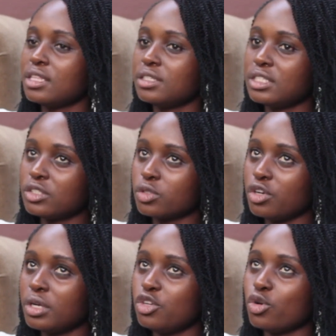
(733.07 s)
The
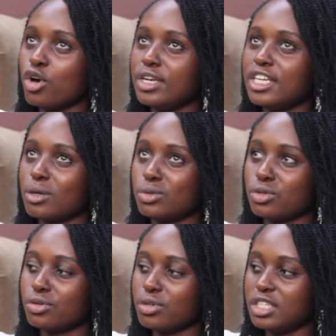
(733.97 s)
season, you only
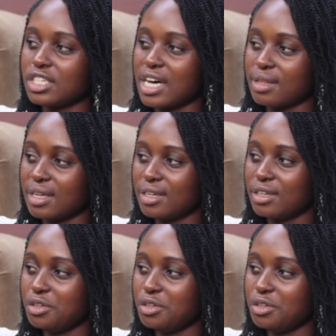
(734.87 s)
outgrow each other.